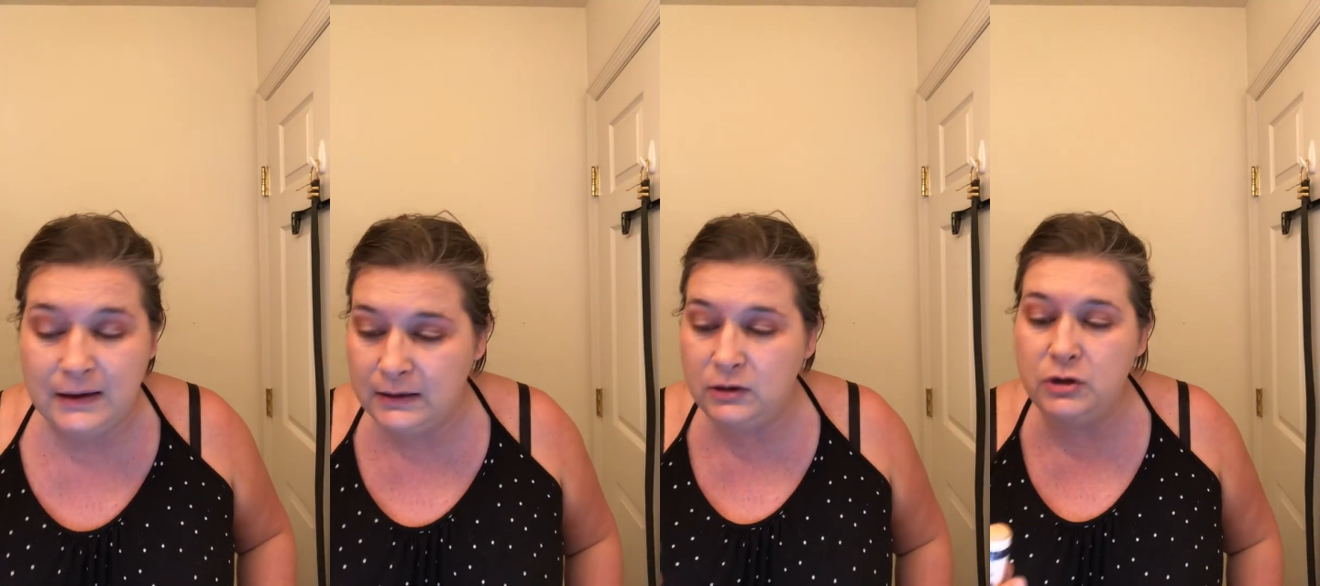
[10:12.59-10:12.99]

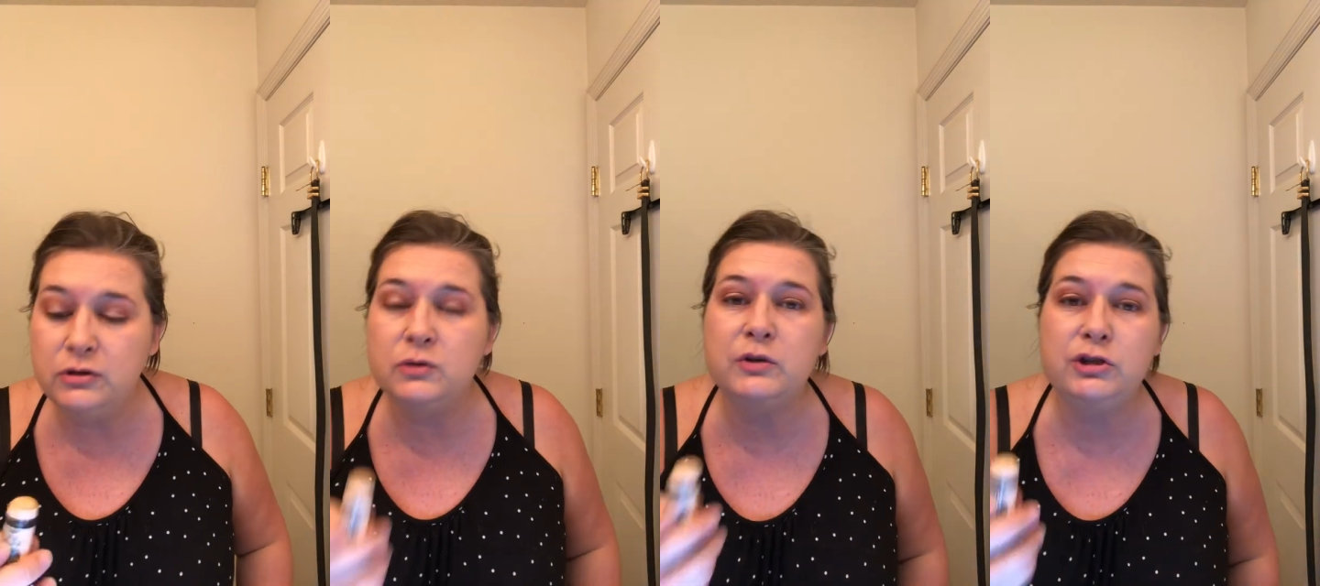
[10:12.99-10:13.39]
You
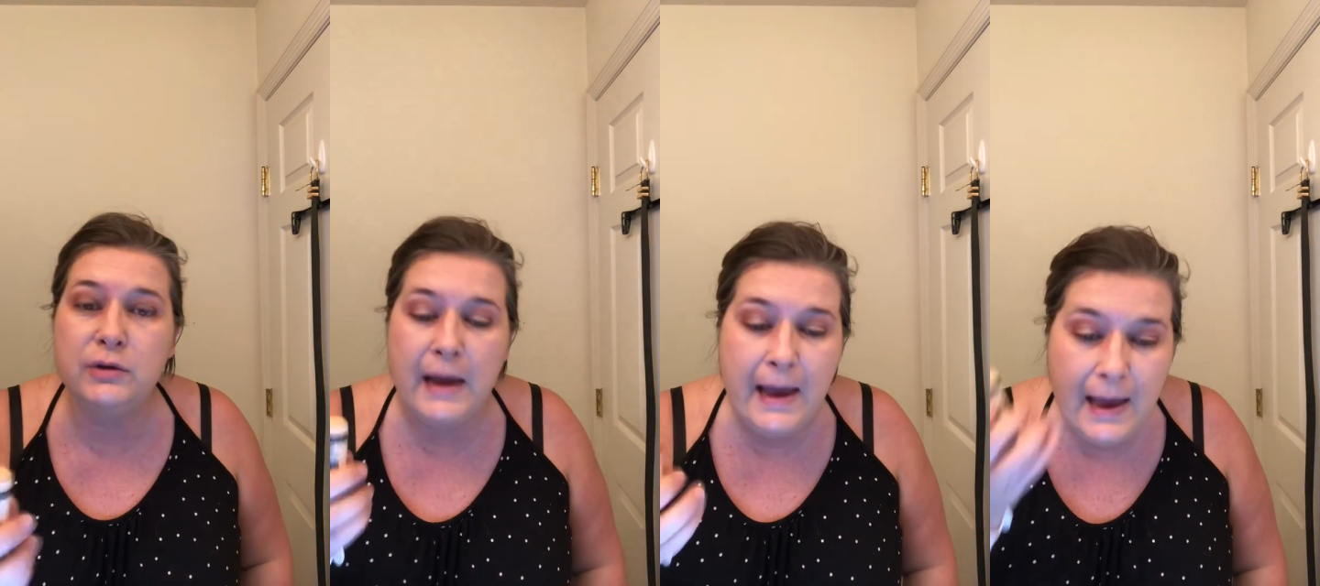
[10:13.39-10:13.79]
use what you
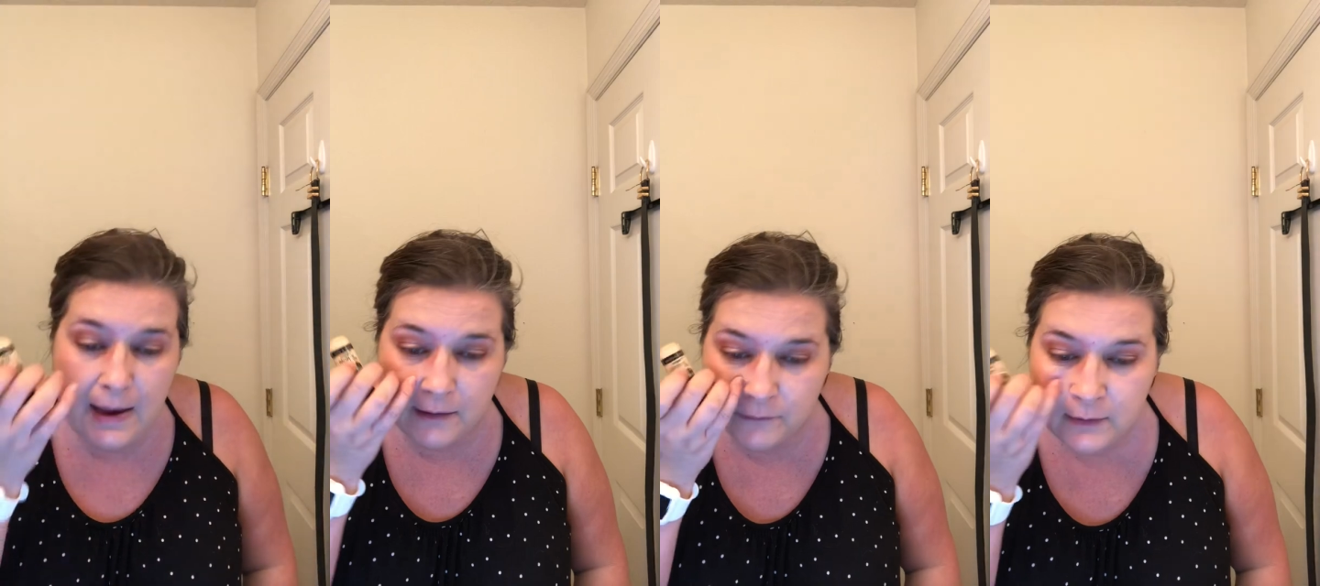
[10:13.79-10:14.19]

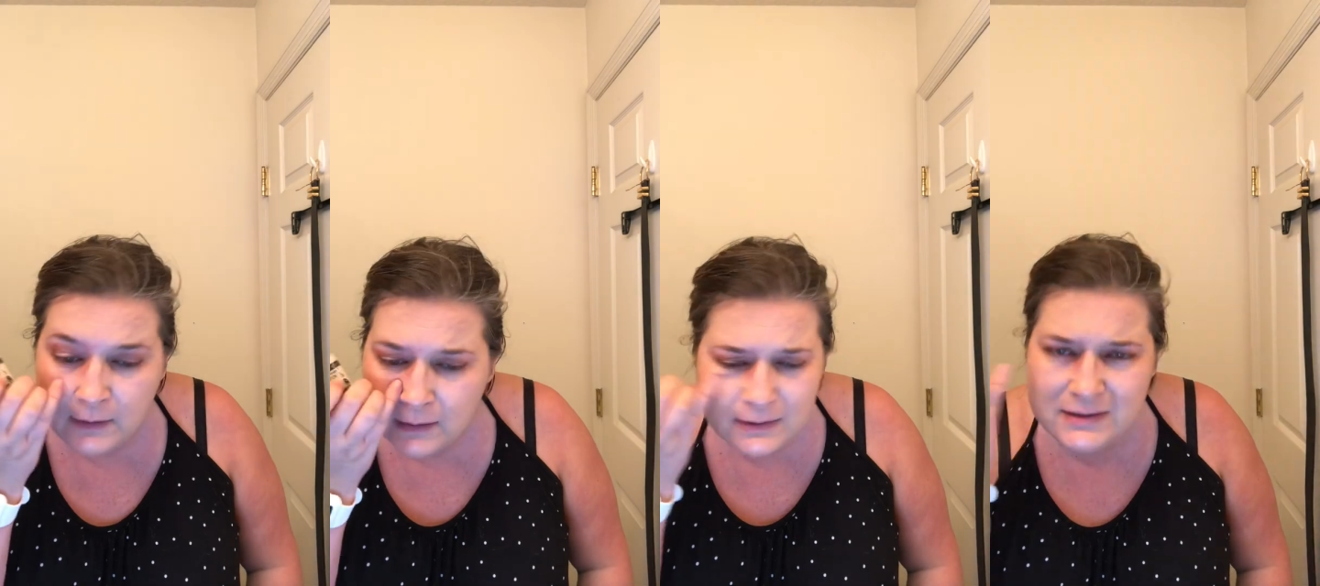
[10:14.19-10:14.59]
have.
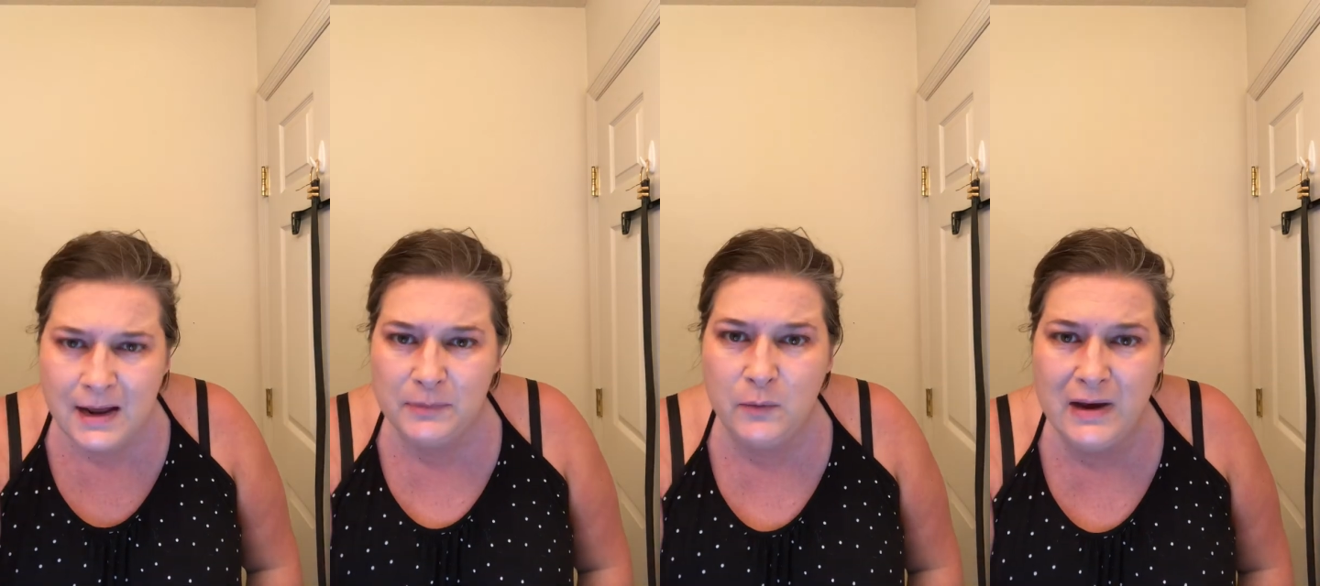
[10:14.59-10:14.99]
Let's not
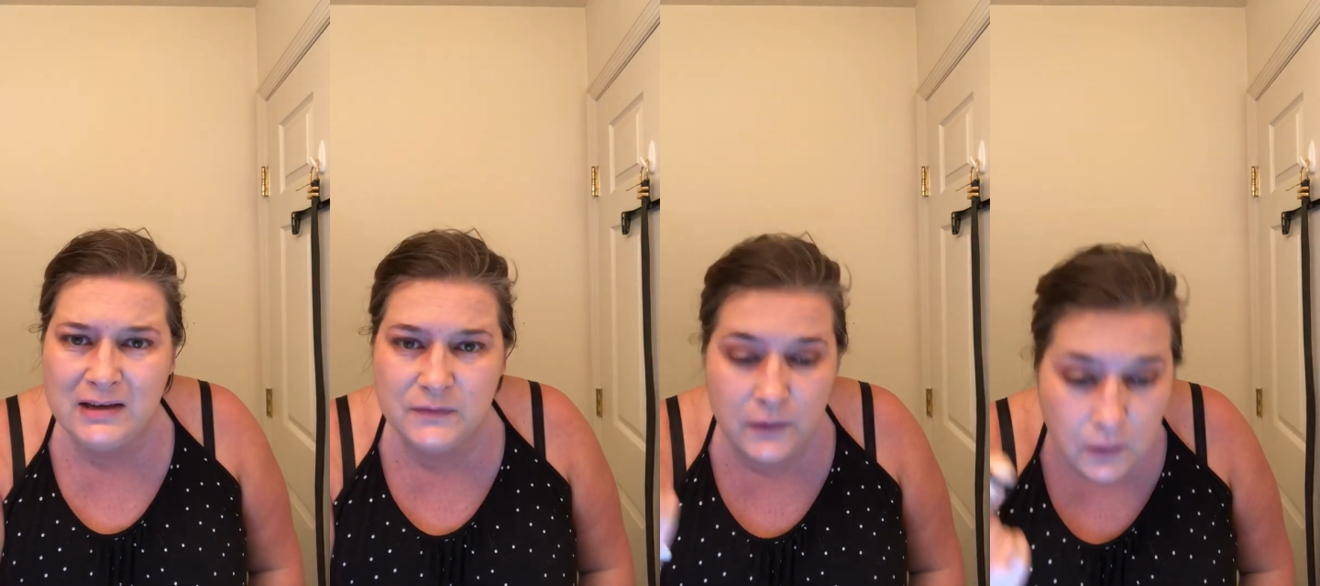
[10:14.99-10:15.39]
be
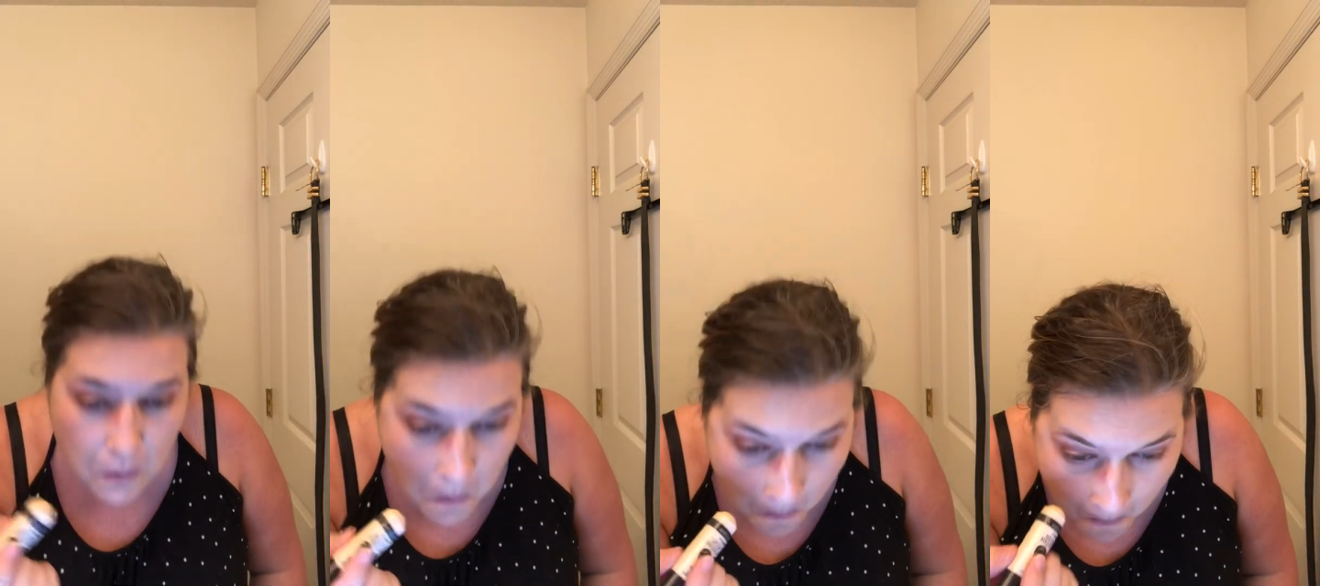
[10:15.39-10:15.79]
wasteful.